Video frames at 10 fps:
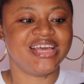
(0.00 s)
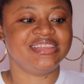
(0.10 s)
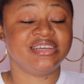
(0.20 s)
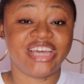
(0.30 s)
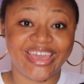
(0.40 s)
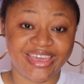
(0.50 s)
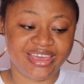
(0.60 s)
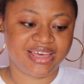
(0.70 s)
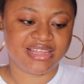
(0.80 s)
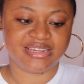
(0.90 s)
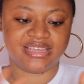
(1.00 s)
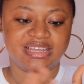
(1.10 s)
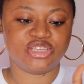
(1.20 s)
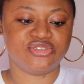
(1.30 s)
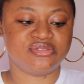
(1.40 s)
the hair, and then
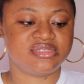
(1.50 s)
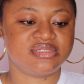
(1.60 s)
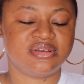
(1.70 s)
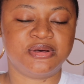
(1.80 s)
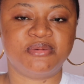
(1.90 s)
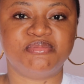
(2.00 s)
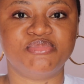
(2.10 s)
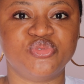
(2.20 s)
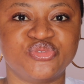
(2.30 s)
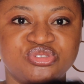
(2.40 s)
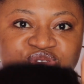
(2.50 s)
I used mousse